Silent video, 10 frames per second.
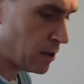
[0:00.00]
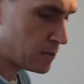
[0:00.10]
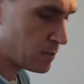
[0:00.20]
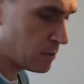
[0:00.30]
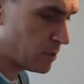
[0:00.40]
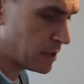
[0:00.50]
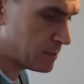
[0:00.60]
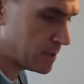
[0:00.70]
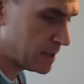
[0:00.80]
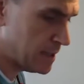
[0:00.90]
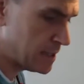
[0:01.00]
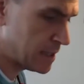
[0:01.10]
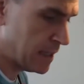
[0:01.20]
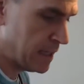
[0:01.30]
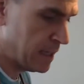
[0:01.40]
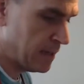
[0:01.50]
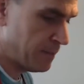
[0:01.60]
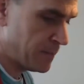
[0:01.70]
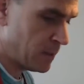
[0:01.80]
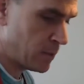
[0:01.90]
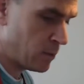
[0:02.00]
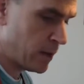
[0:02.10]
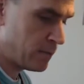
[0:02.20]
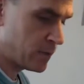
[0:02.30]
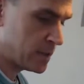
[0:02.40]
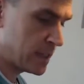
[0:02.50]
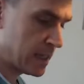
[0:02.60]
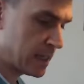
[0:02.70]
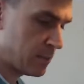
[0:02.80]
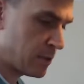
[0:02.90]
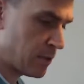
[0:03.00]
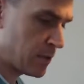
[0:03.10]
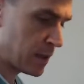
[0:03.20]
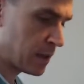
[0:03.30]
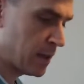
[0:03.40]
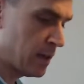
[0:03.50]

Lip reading: So we're going to bring it up to the heat, and we're going to wait for it to get like a bit thick.